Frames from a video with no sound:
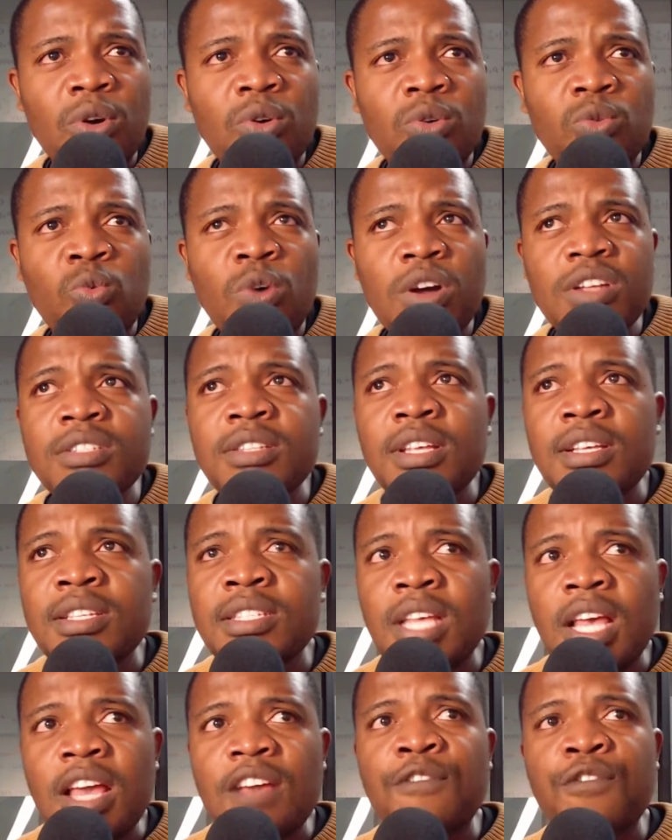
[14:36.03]
once they
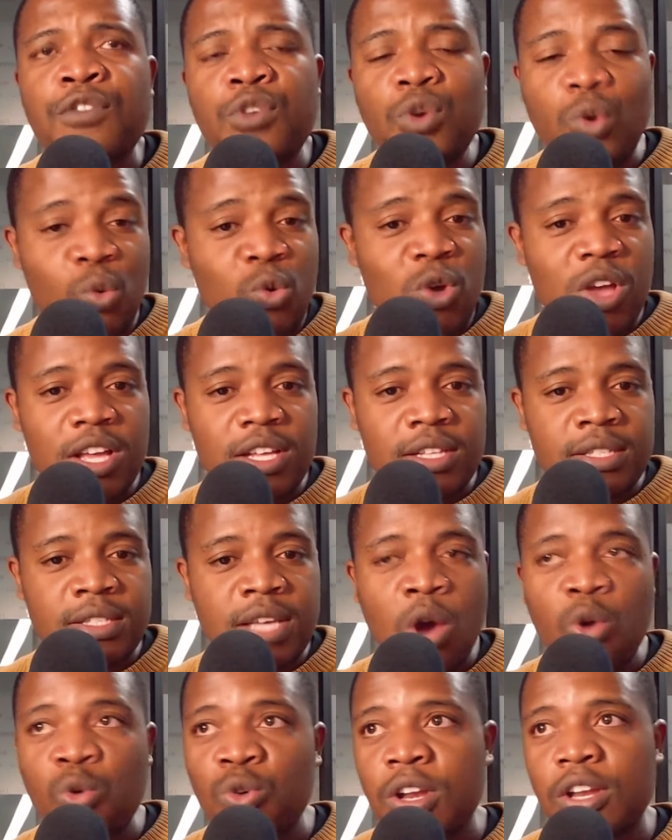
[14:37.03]
say a few words,
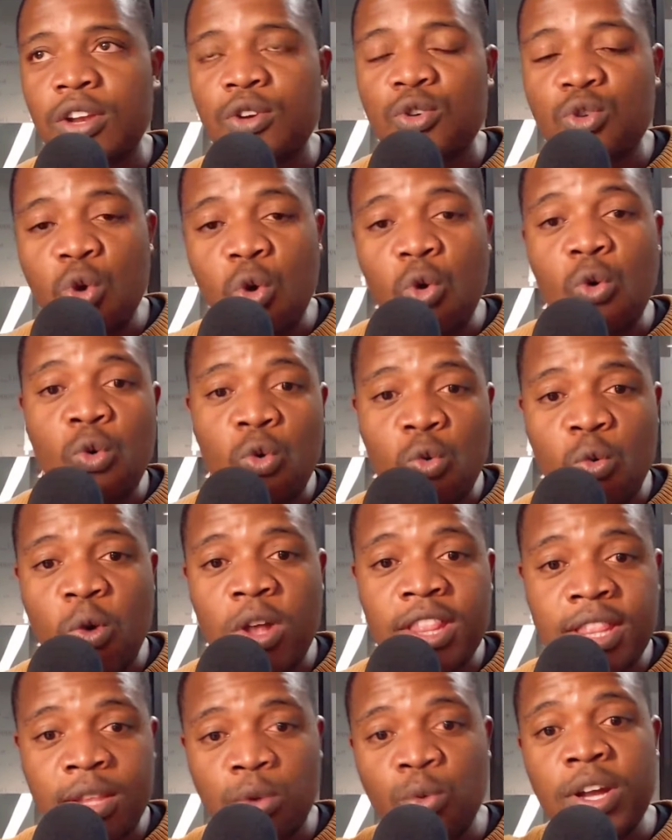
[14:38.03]
I already know
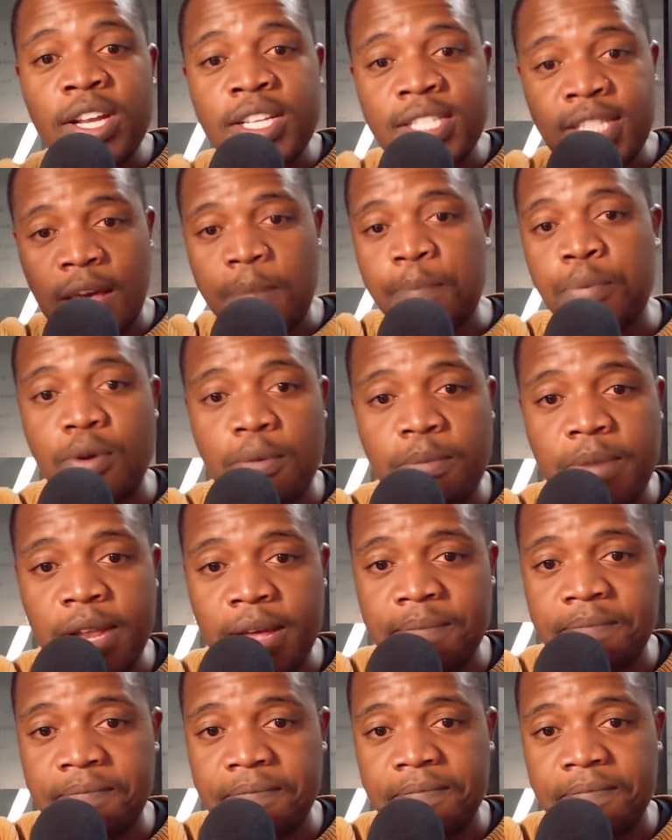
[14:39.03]
what is their problem.